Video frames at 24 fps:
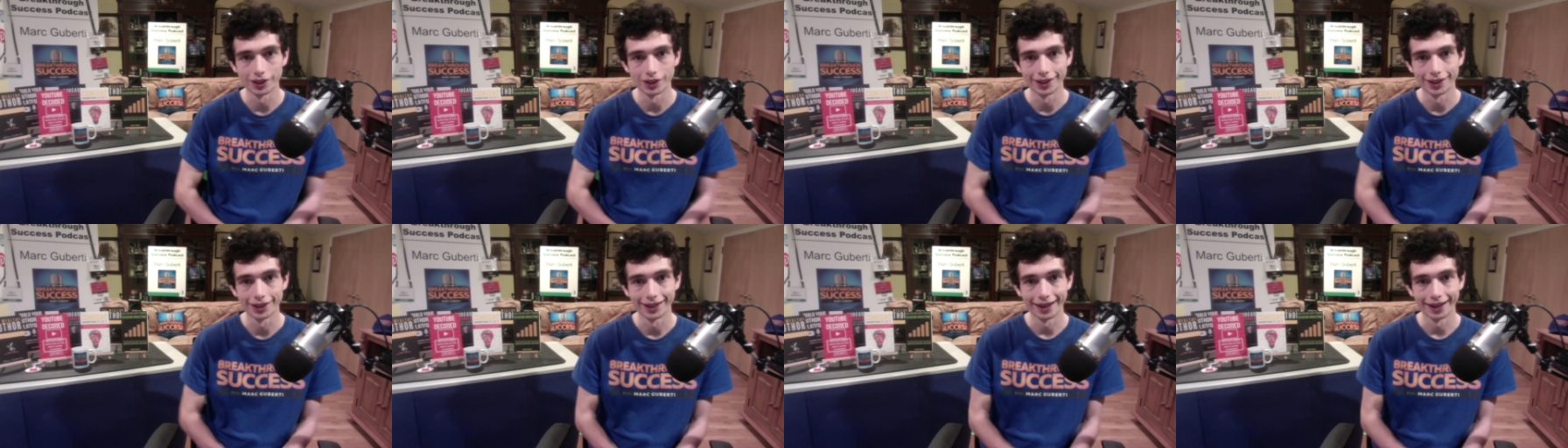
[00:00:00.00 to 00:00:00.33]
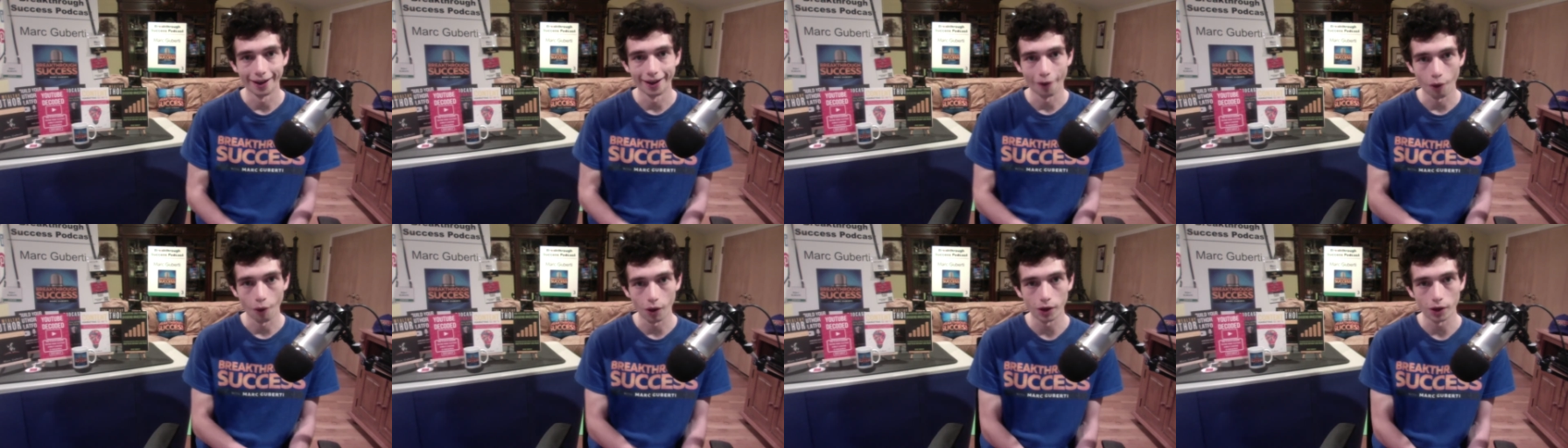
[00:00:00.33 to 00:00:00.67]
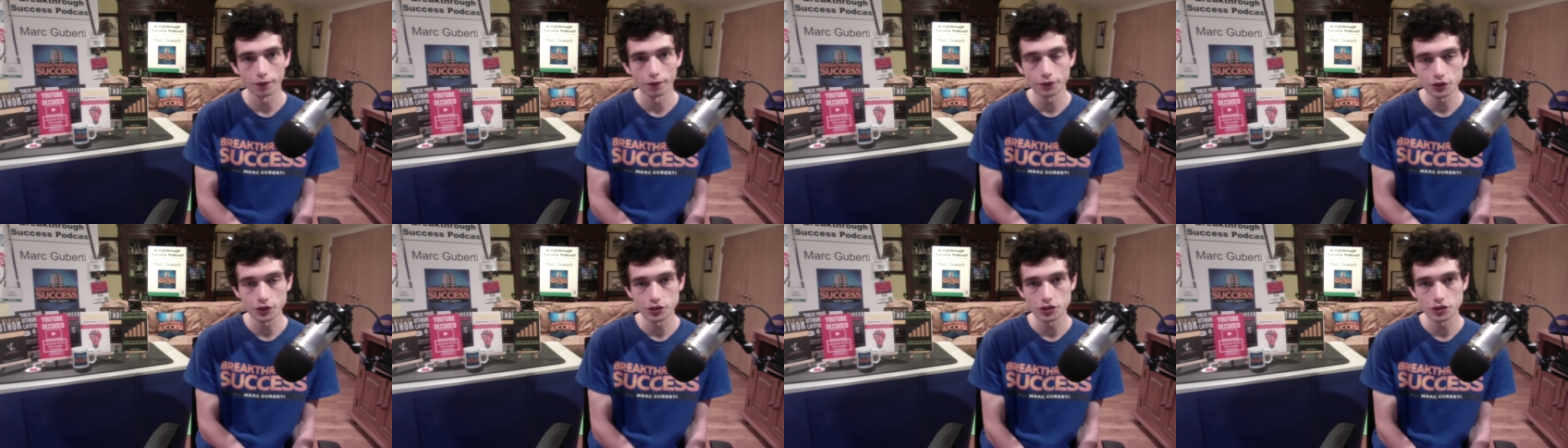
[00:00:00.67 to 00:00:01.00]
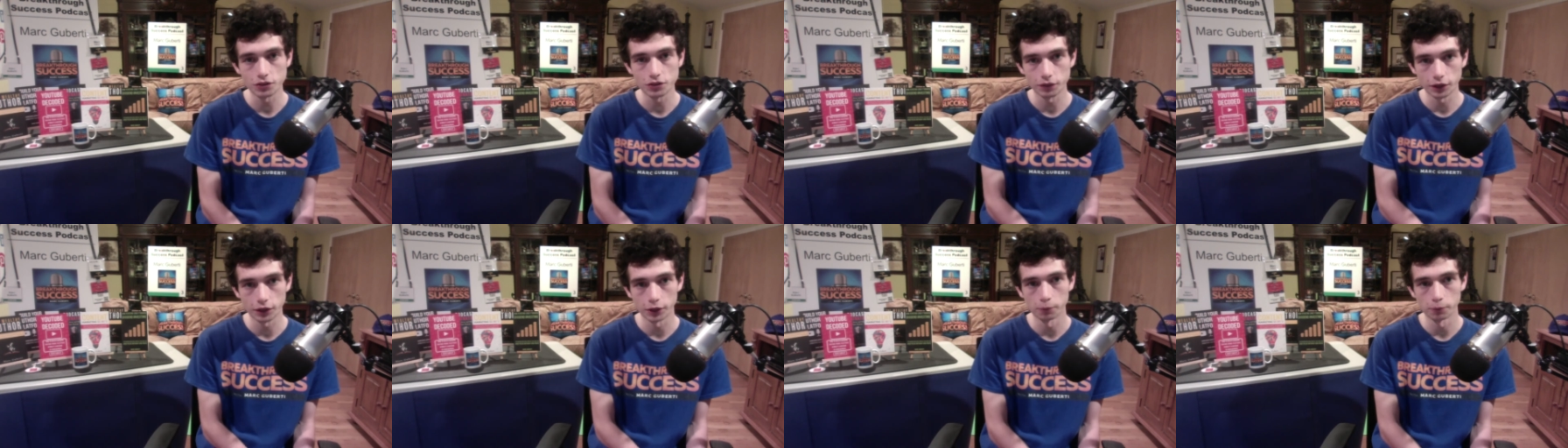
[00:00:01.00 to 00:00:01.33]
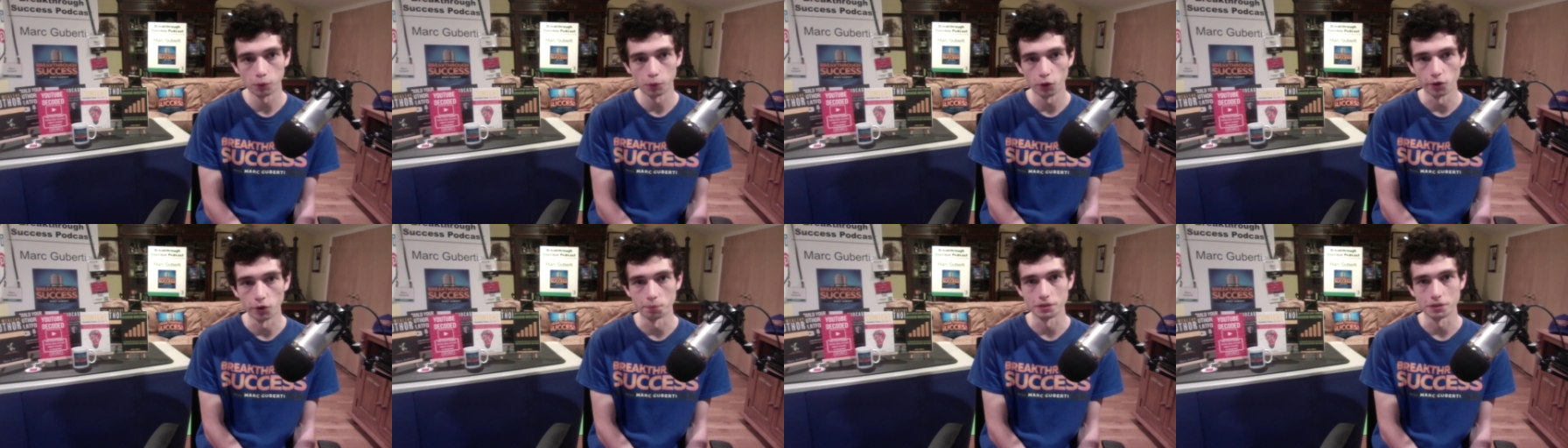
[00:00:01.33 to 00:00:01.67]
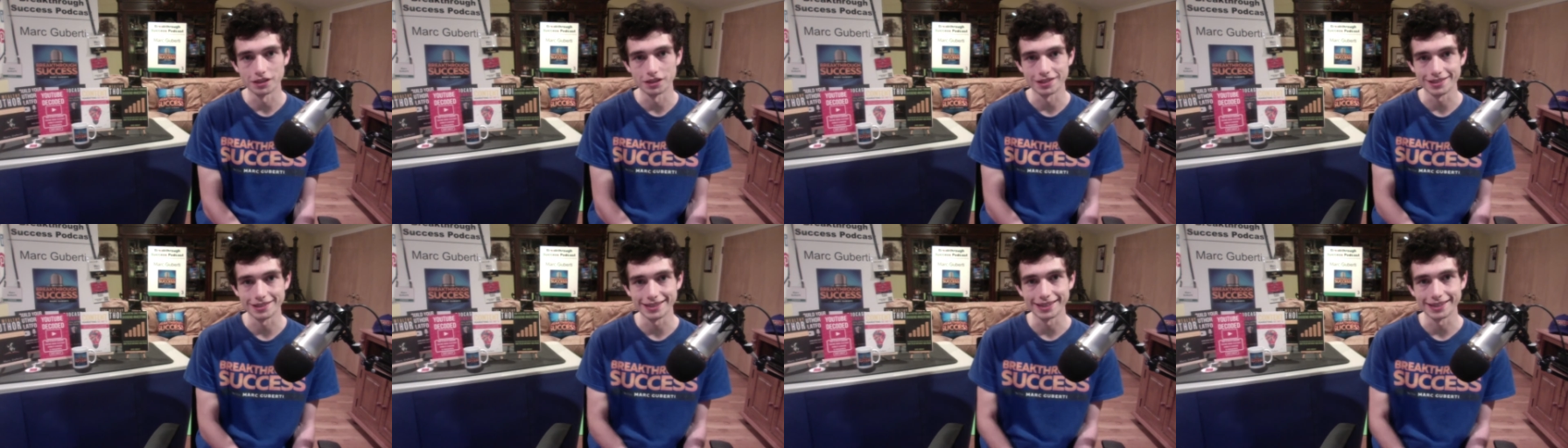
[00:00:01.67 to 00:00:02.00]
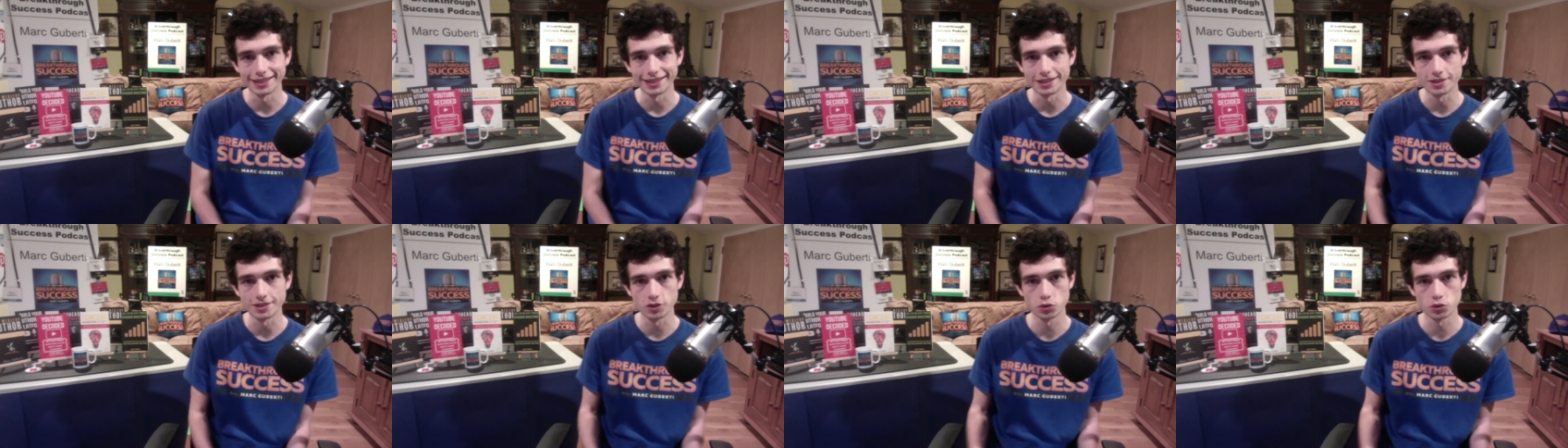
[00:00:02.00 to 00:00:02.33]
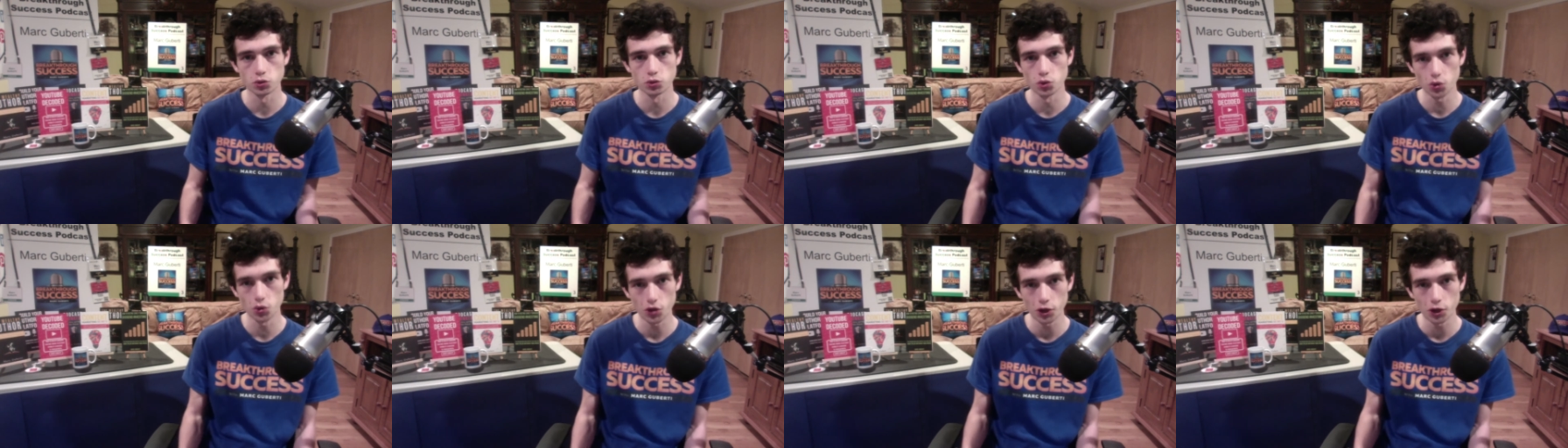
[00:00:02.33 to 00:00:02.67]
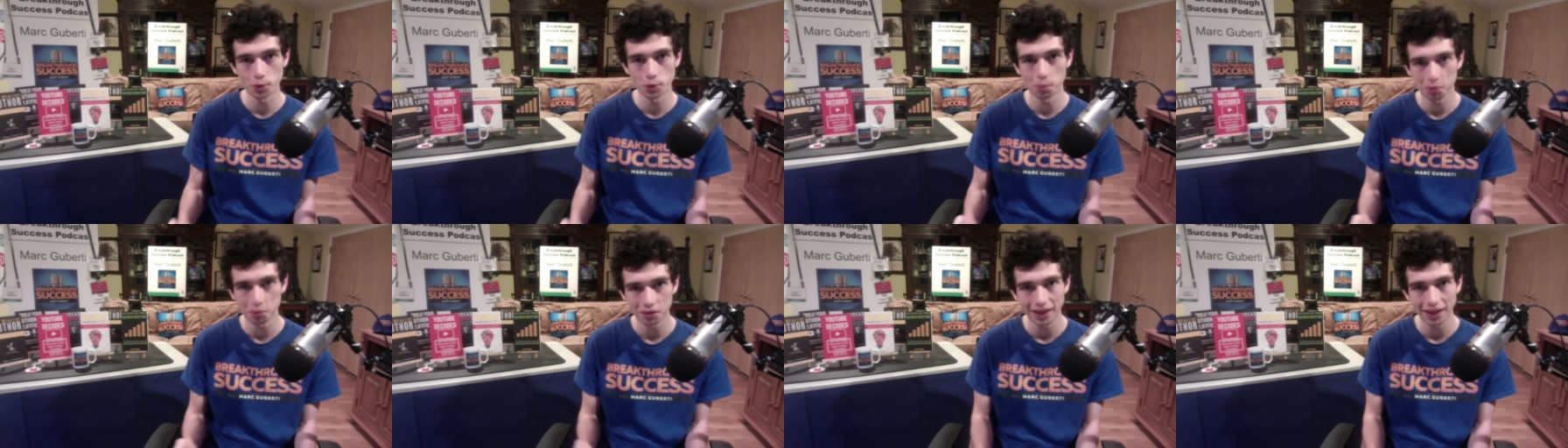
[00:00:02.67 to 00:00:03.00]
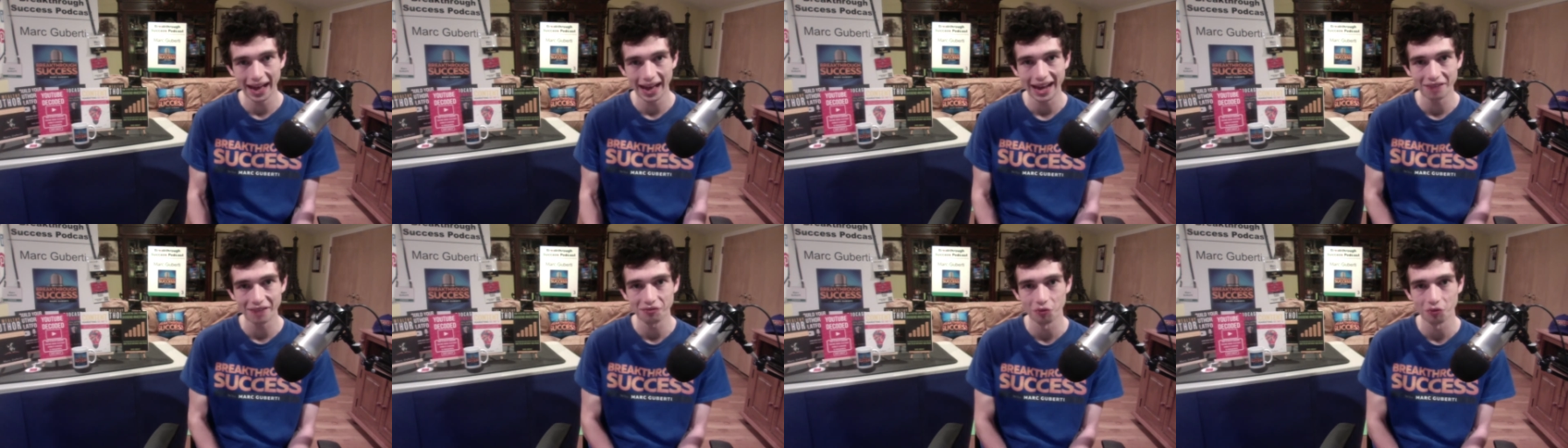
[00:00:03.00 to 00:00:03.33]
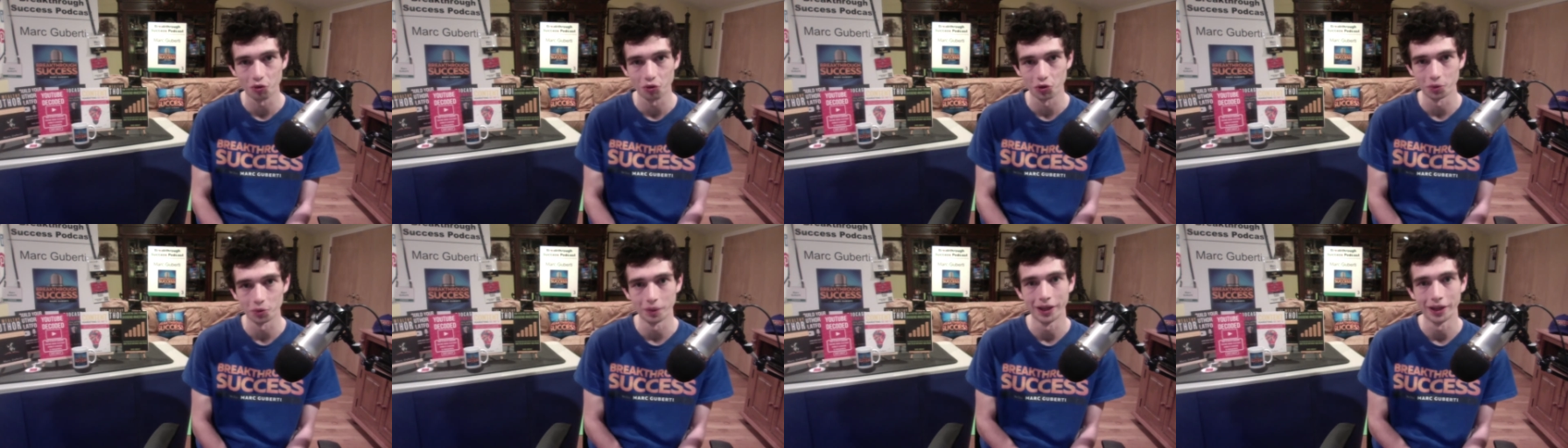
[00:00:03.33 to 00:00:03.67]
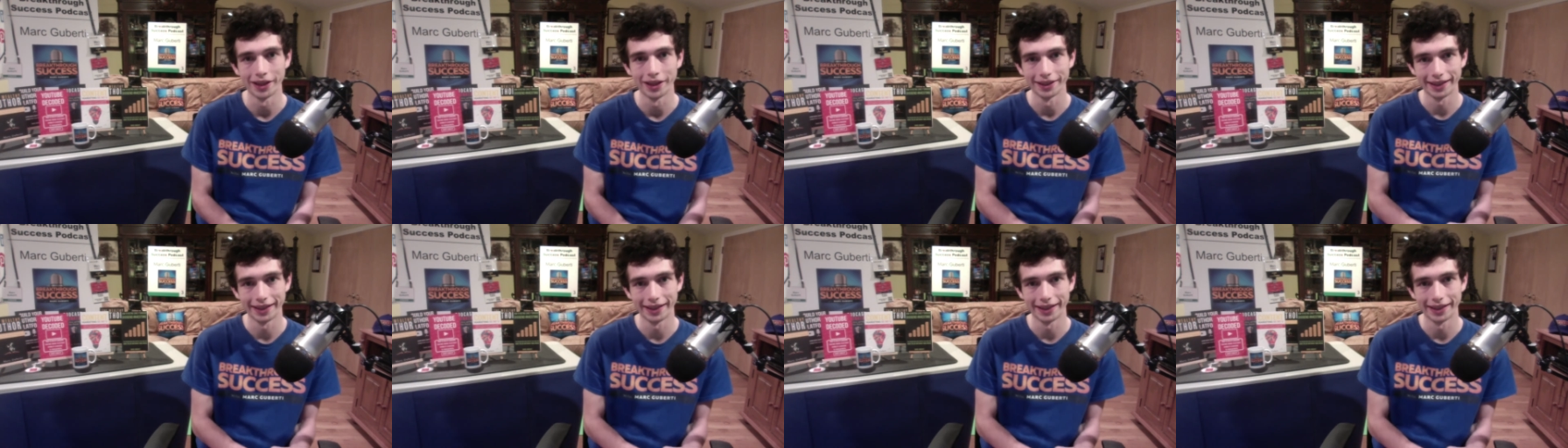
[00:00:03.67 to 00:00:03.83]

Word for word: Now, all of this is very important because it is through your platform